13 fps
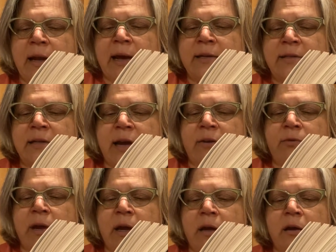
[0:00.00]
asked
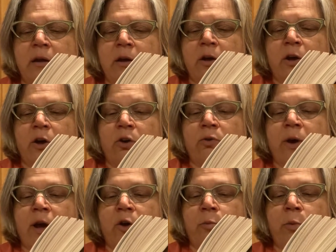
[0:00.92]
Henry.
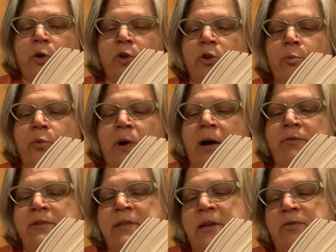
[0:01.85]
Gregor pulled the
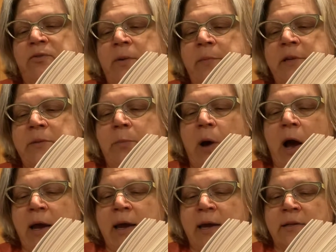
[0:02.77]
prophecy from his
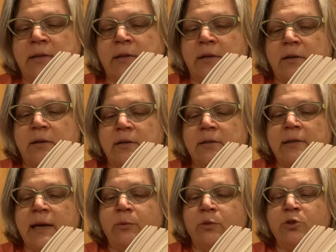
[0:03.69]
pocket.
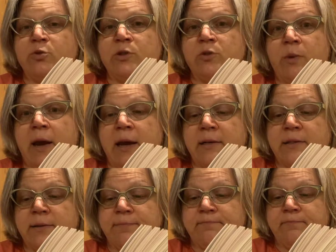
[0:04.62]
Sandwich was right.